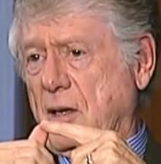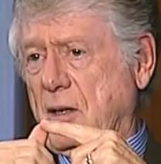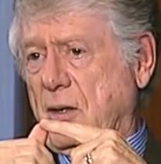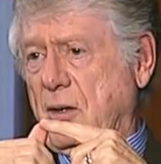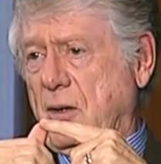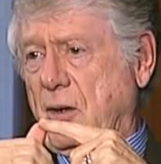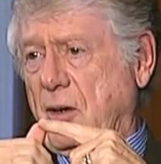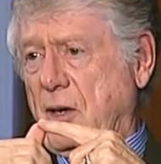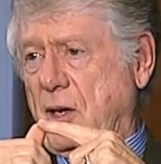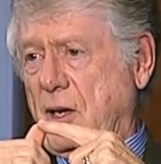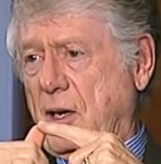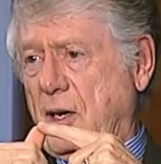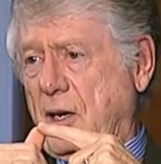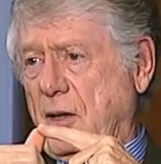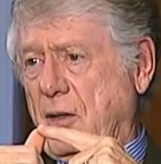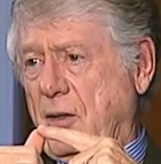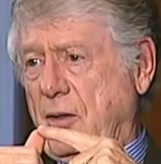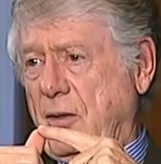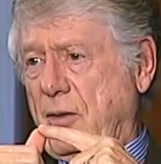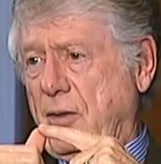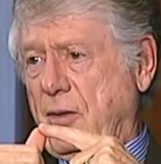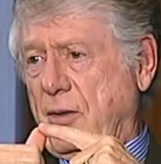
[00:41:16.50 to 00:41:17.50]
you
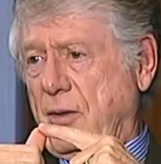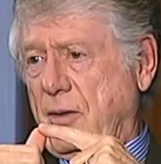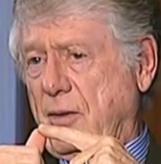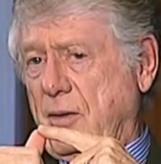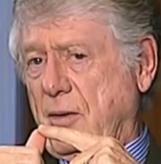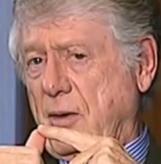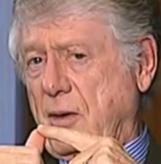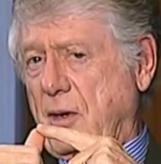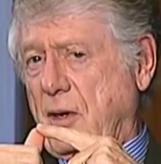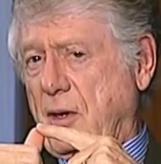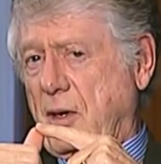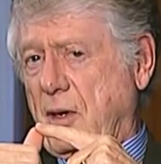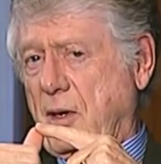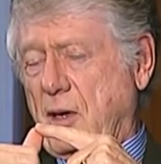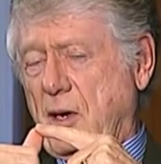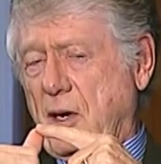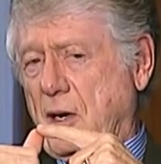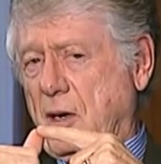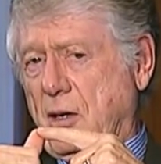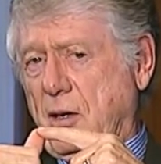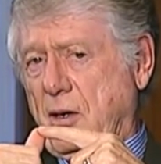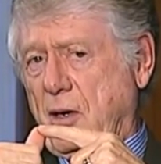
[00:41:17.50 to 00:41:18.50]
had uh,
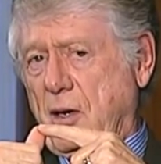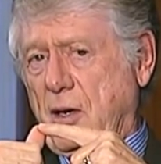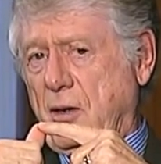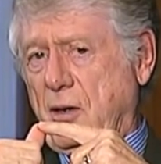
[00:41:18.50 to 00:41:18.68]
on,